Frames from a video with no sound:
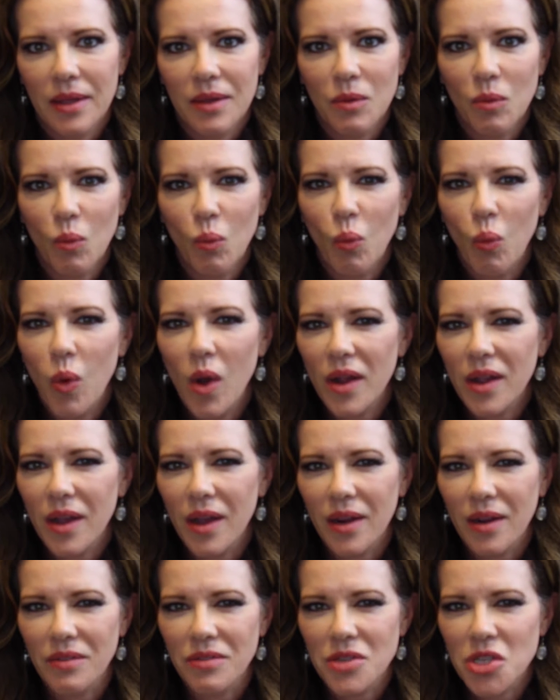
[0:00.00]
what
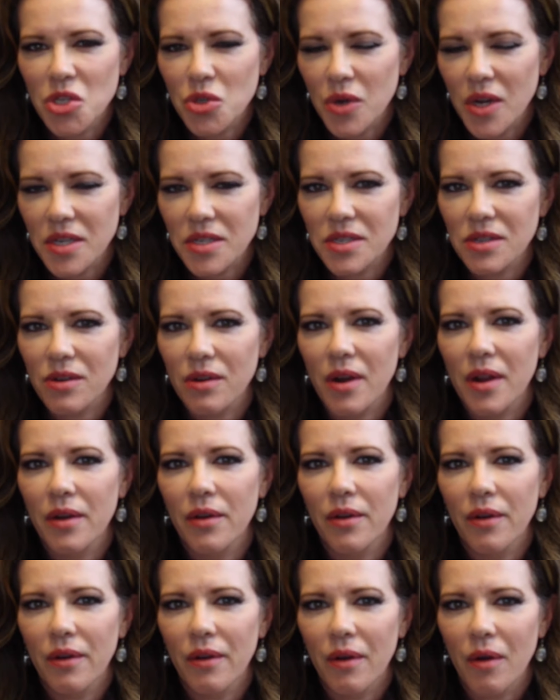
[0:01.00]
kind of stress they're
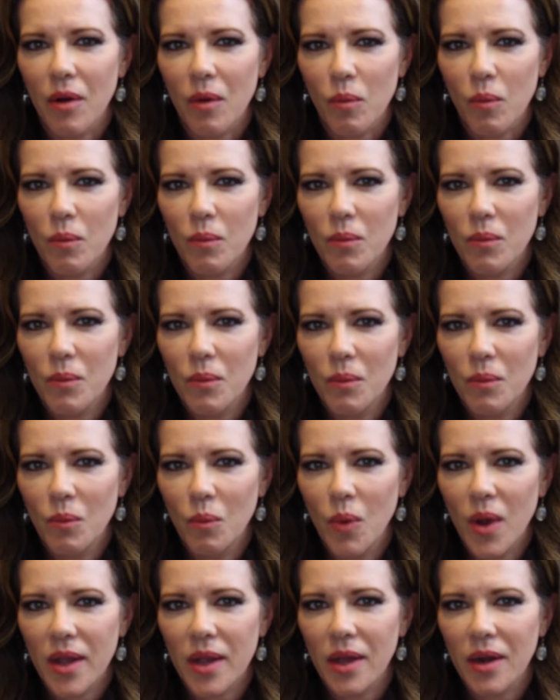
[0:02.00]
under or
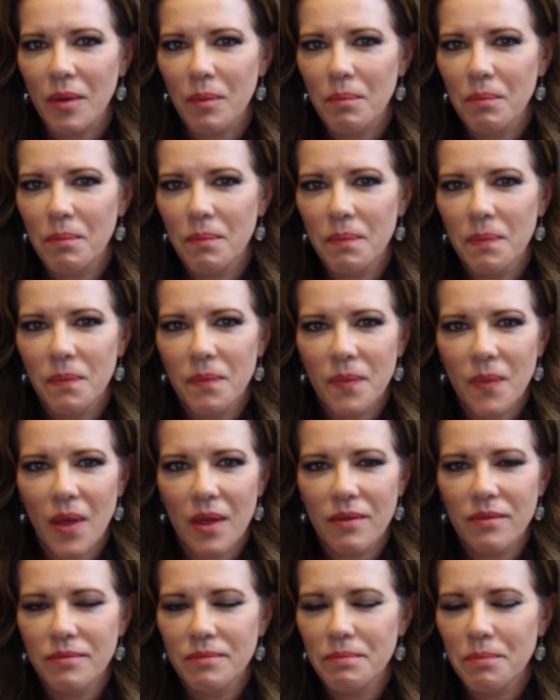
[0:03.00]
what kind of
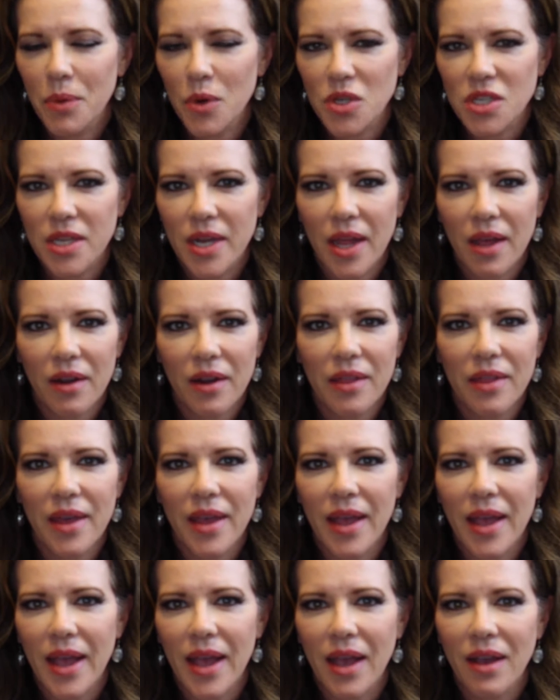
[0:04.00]
personality they
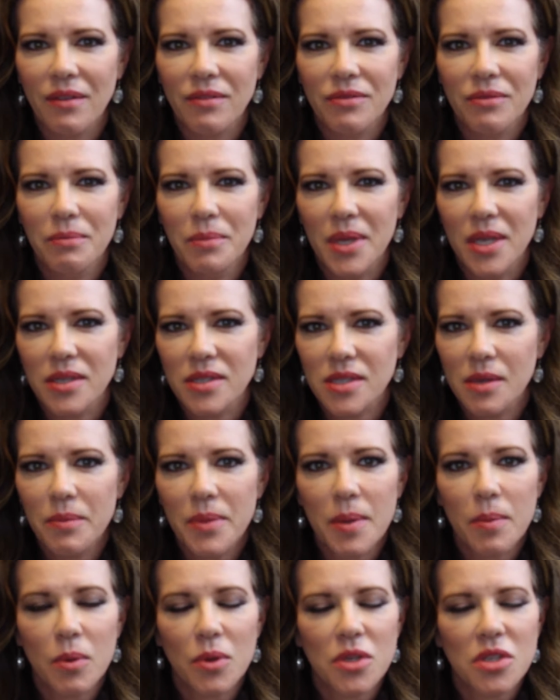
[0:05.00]
have, because some
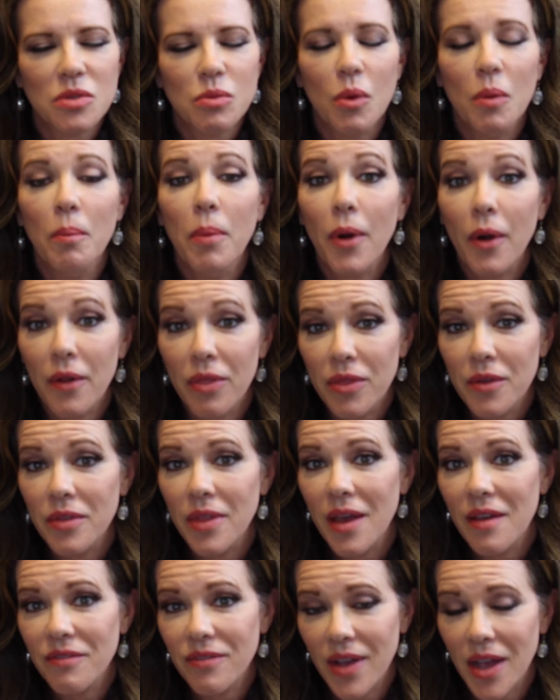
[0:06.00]
people just will burn through
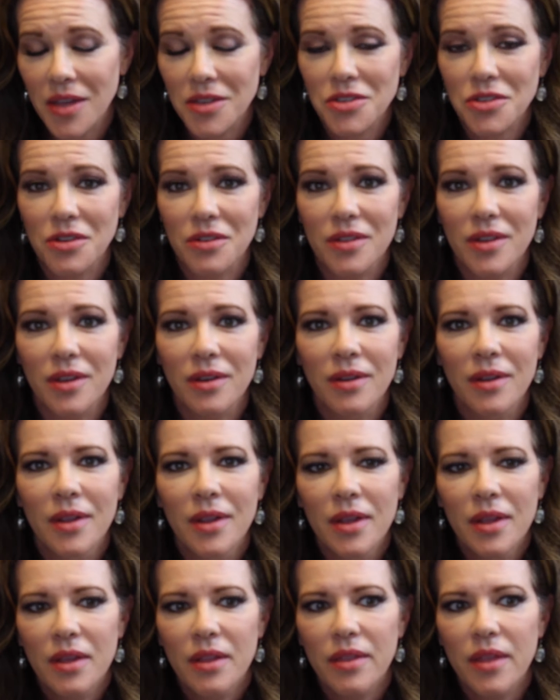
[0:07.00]
that faster than
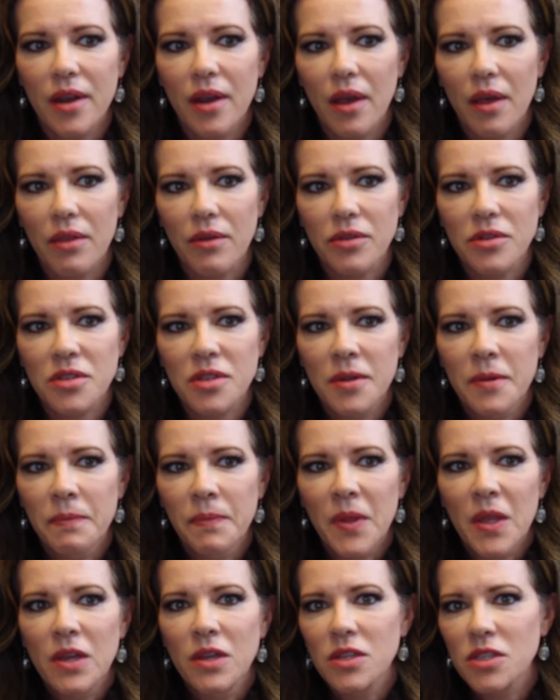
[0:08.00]
others.
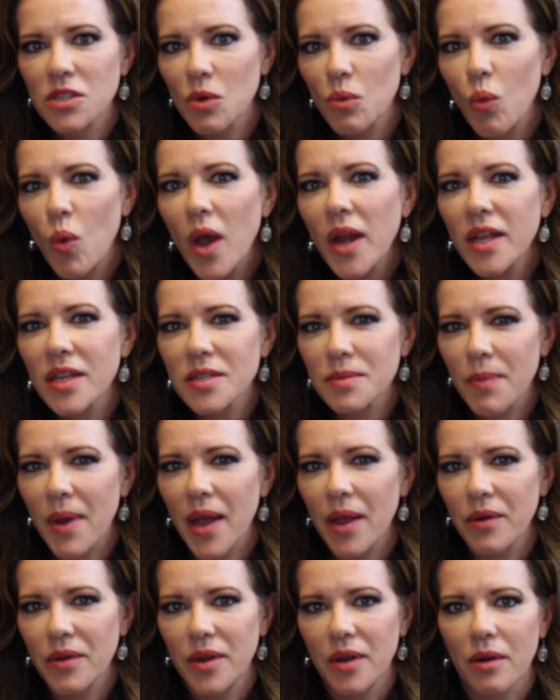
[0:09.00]
So what is
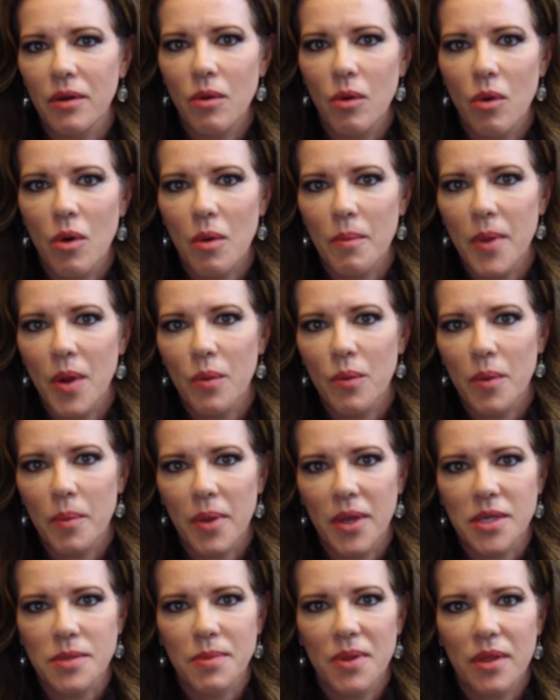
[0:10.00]
bioidentical hormone
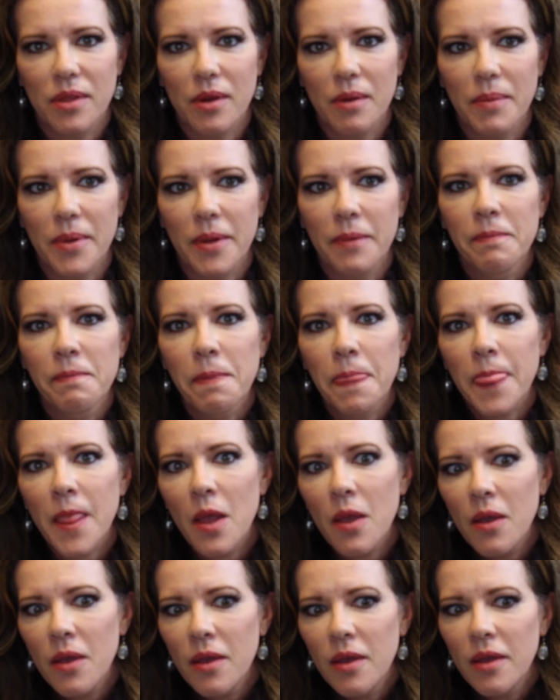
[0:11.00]
replacement therapy?
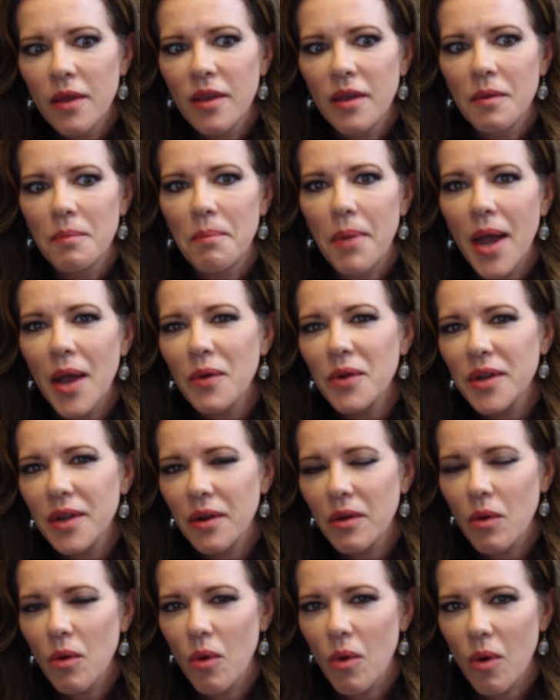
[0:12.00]

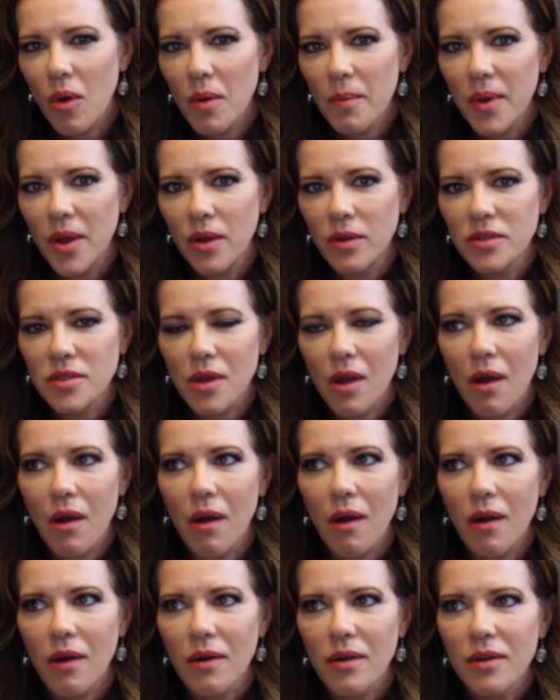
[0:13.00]
Bioidentical hormones
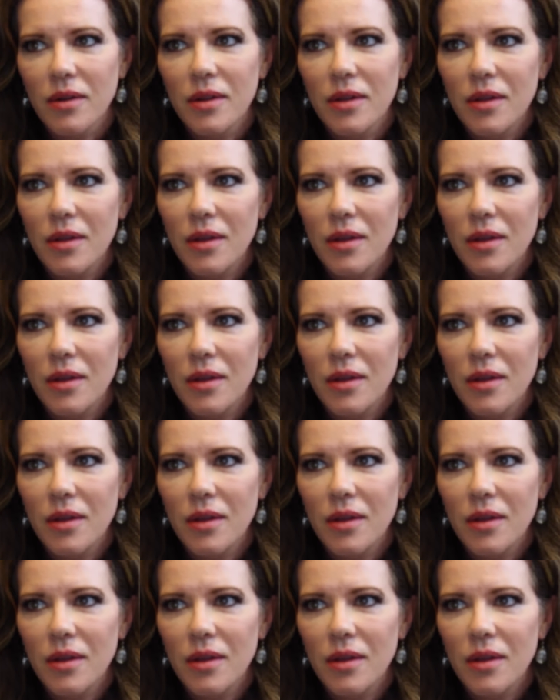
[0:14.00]
are